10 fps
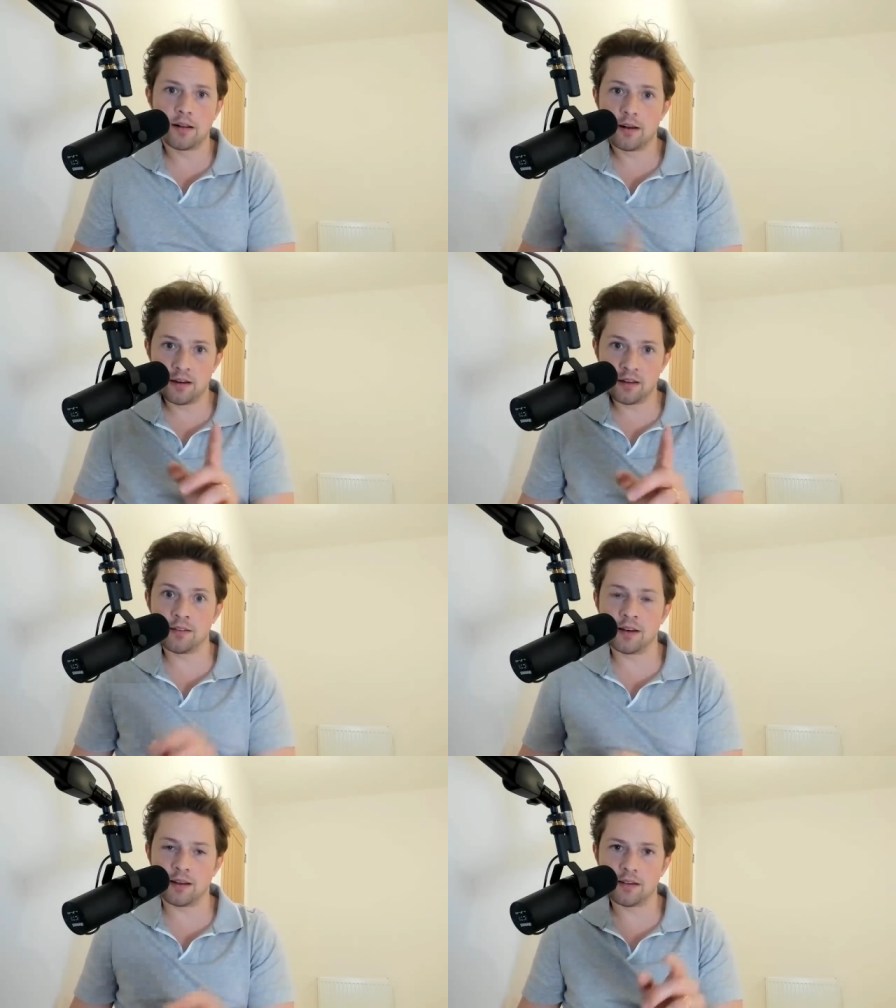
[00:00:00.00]
Listen to
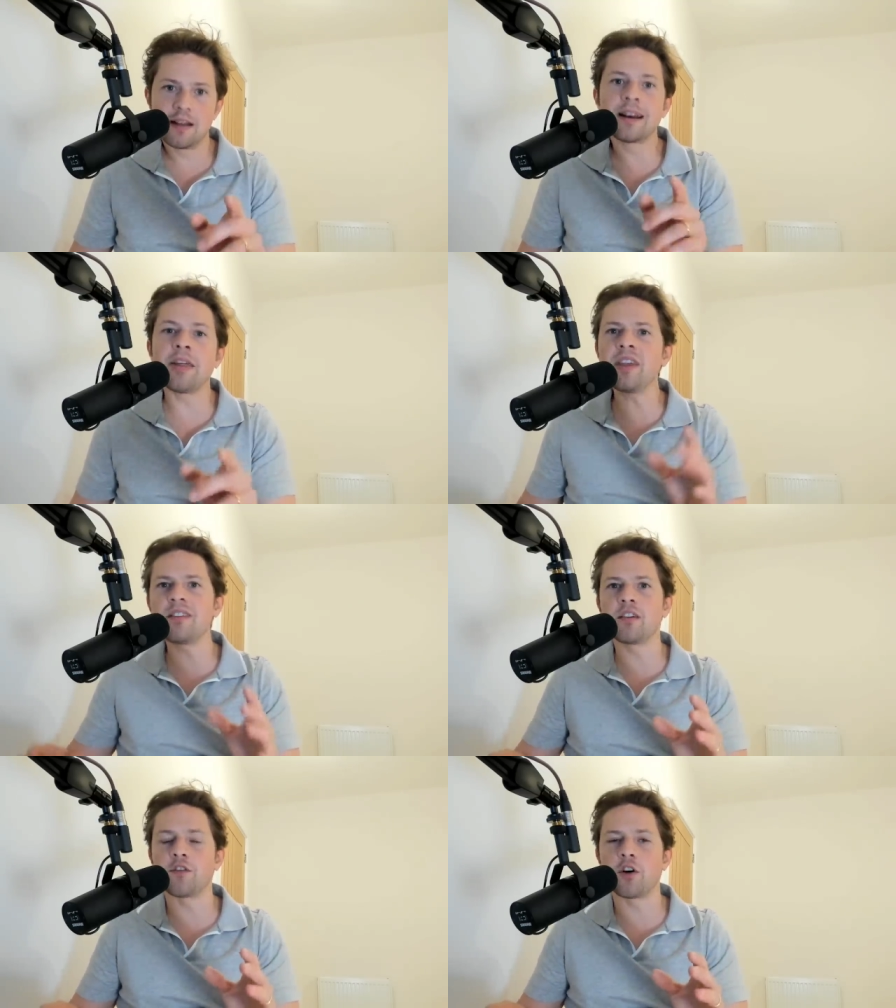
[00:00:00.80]
this. Now, this
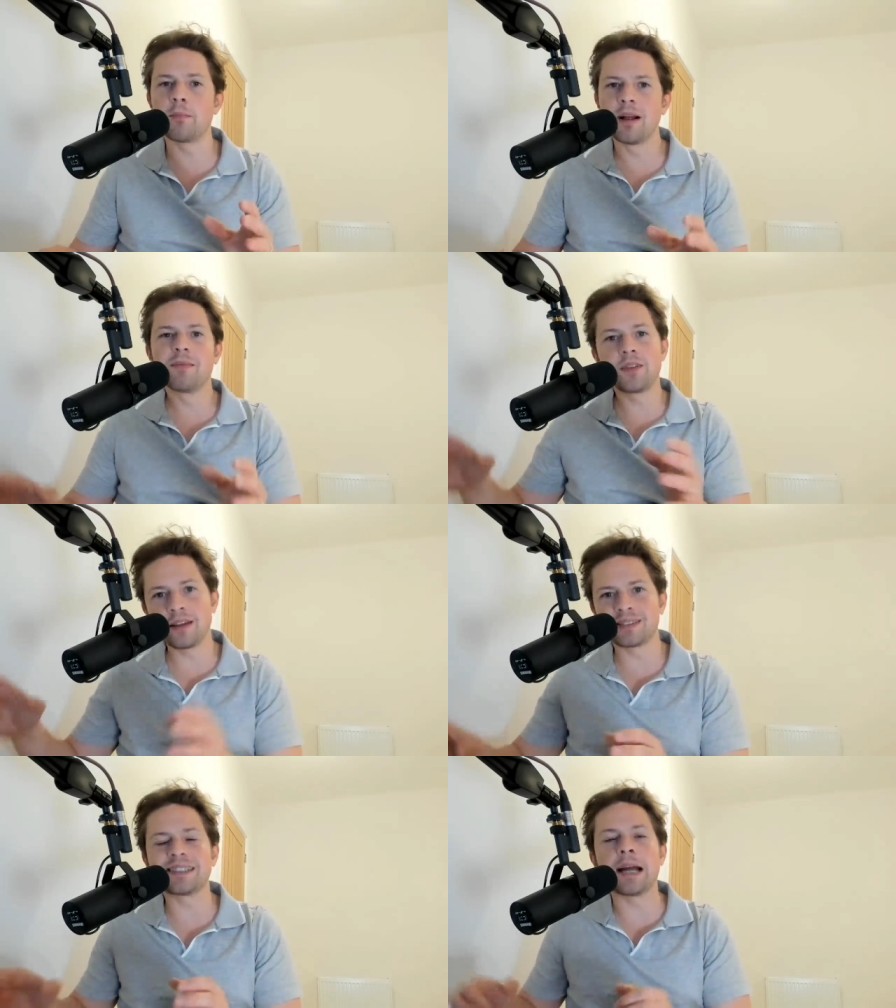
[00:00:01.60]
is from the
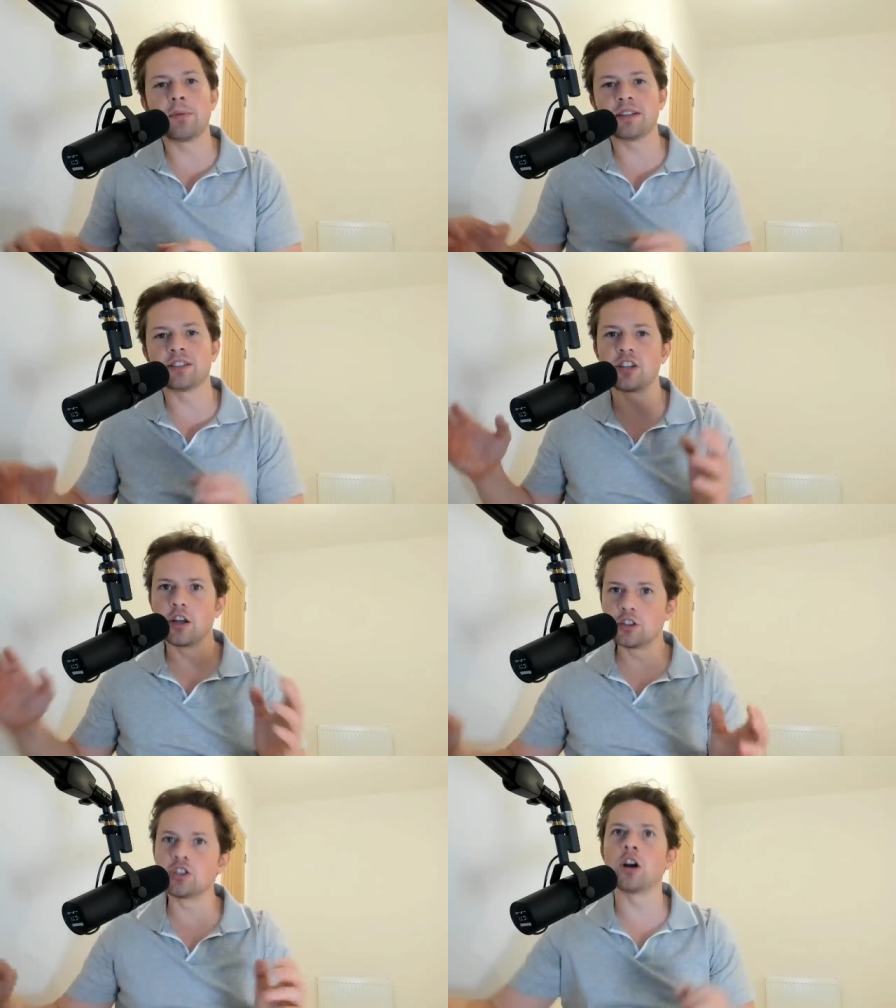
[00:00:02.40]
established
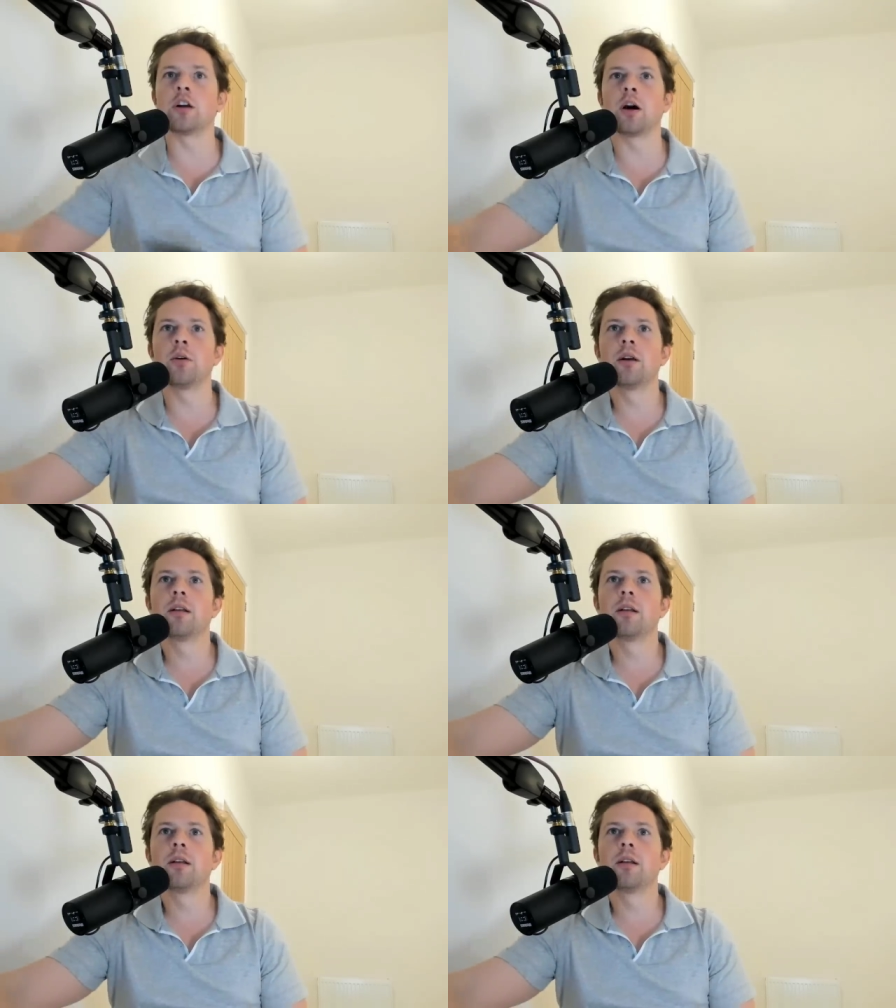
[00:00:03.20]
journo,